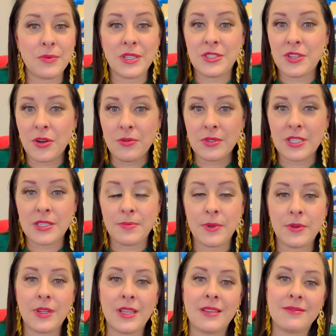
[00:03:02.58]
don't
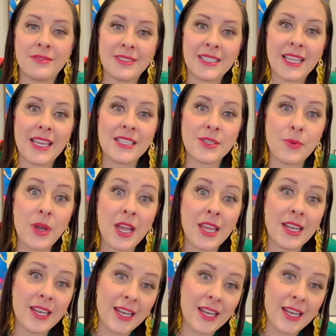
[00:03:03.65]
dispute it, guess what?